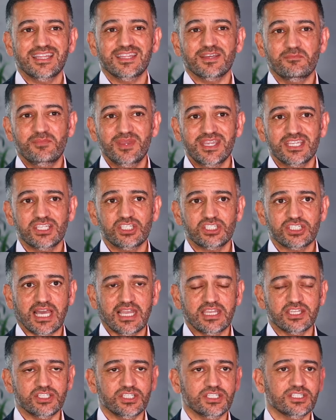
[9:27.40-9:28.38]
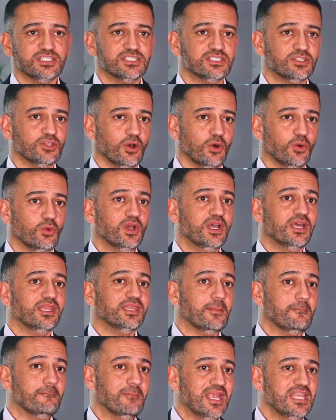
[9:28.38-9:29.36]
The biggest challenge is, though,
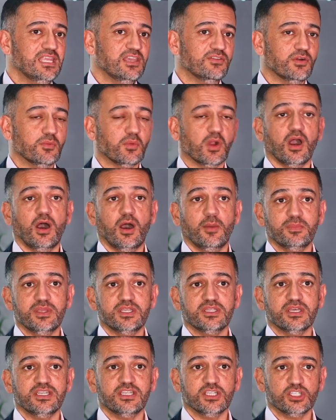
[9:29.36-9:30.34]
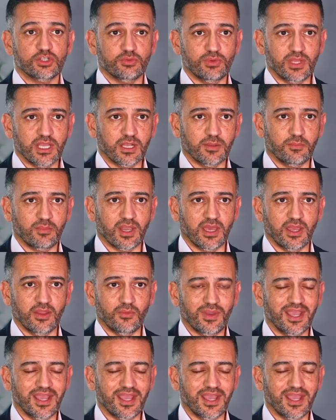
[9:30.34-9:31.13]
that many of them can't be done in a Sharia compliant